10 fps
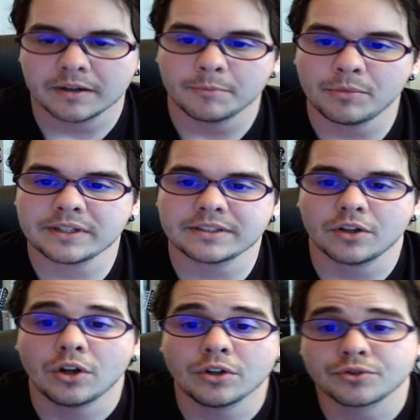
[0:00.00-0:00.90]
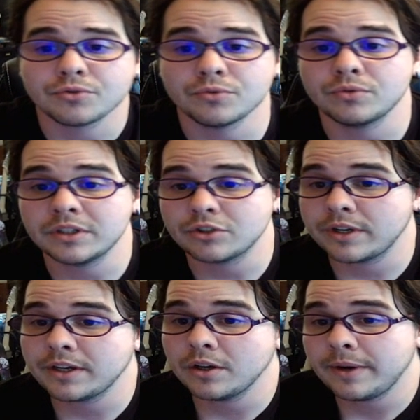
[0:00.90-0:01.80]
But all true
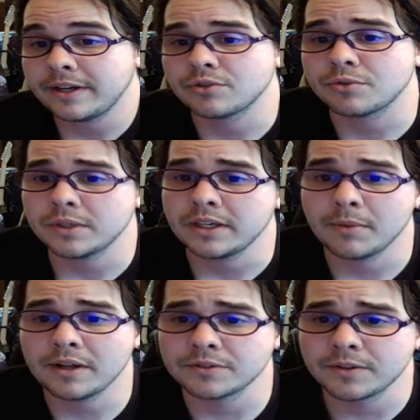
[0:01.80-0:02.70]
Draco and true King monsters